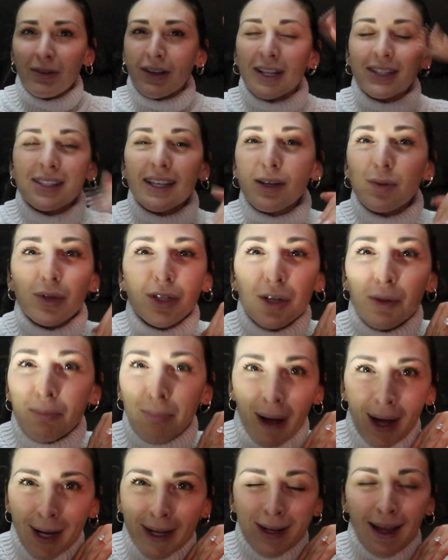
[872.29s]
It's like when you're
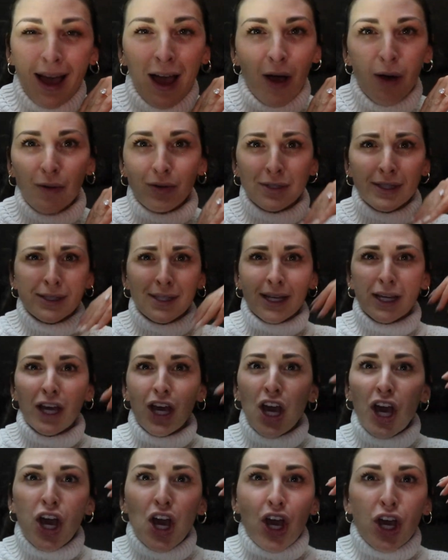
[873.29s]
buying a house. It's like
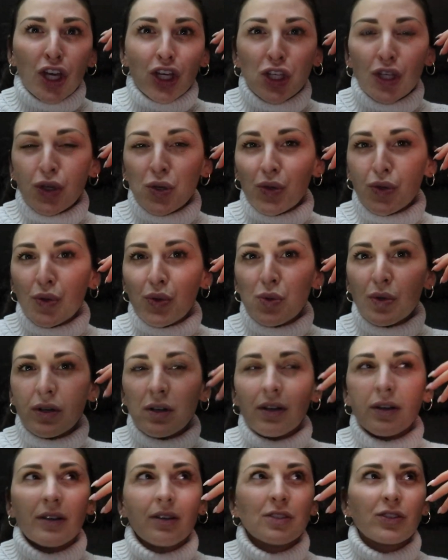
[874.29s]
you
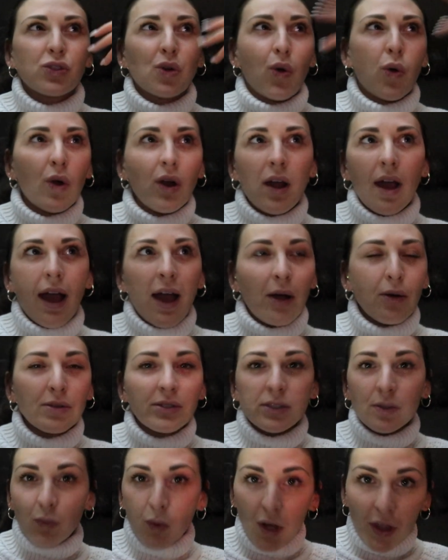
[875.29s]
tore a
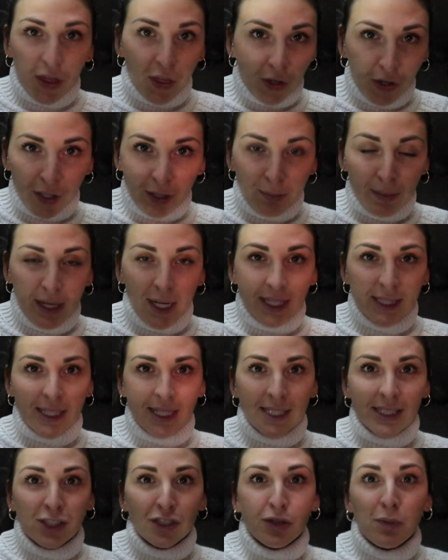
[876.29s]
house in what, 30 minutes? And
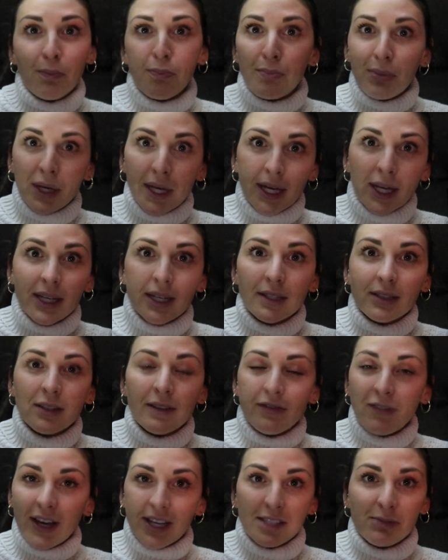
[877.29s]
it's such a big
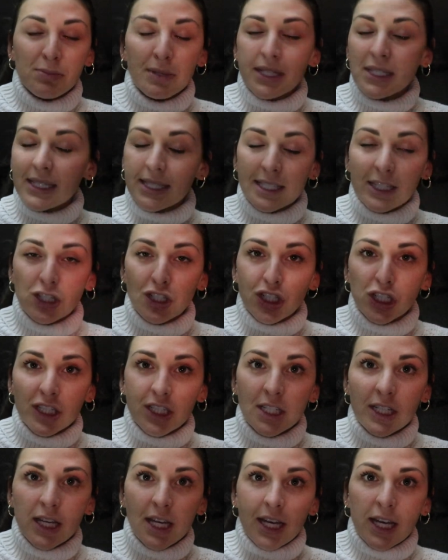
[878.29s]
investment
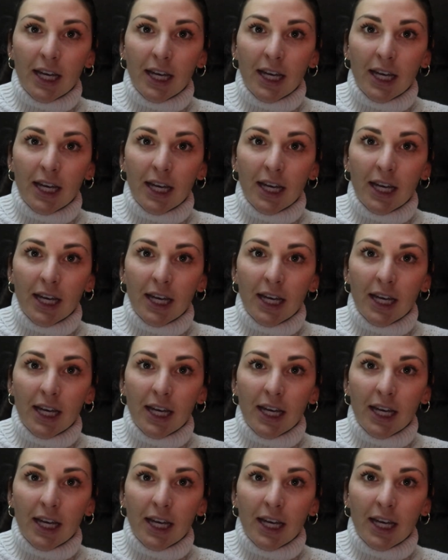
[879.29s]
decision.